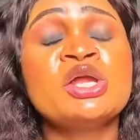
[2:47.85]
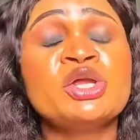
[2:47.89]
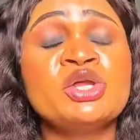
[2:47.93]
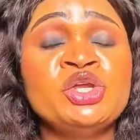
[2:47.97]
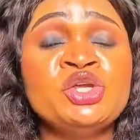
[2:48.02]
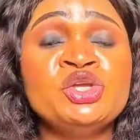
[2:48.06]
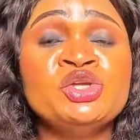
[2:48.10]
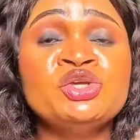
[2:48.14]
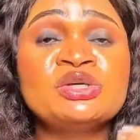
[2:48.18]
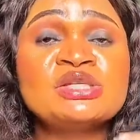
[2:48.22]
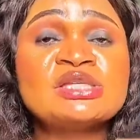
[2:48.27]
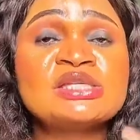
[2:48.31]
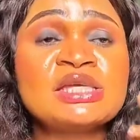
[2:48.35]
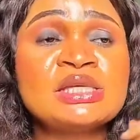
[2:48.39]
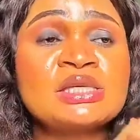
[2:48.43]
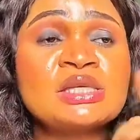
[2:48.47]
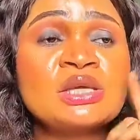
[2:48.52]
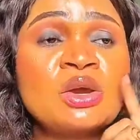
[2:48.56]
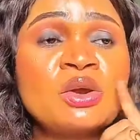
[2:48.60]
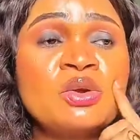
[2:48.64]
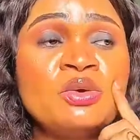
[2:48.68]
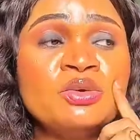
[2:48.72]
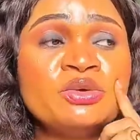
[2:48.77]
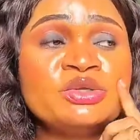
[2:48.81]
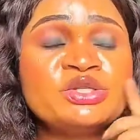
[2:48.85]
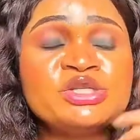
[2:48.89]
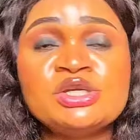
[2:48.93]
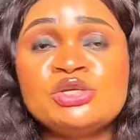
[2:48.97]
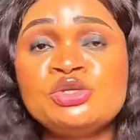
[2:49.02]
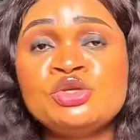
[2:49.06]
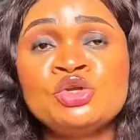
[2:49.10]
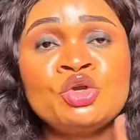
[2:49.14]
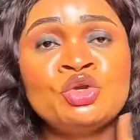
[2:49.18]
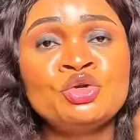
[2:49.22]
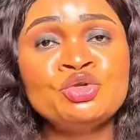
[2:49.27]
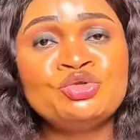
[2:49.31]
in your skincare
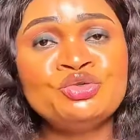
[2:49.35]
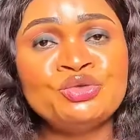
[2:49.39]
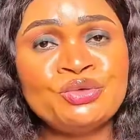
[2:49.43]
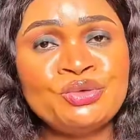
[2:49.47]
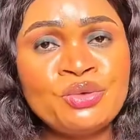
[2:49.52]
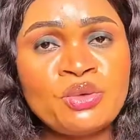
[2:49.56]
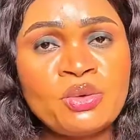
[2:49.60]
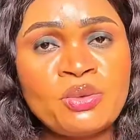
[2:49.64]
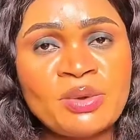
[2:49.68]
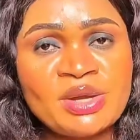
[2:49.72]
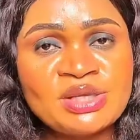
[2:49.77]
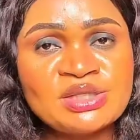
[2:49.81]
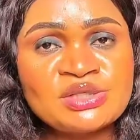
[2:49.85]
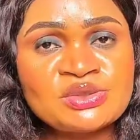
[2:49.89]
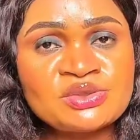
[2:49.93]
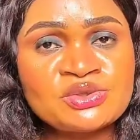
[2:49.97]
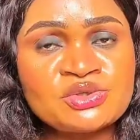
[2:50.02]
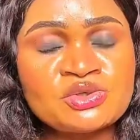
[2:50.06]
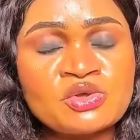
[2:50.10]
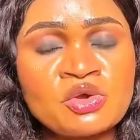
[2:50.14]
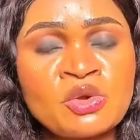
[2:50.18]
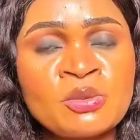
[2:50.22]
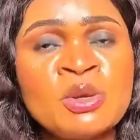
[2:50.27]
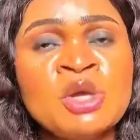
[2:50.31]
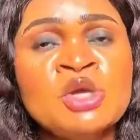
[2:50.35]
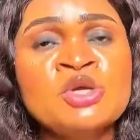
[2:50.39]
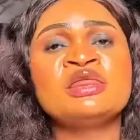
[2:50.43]
routine, you know when to stop.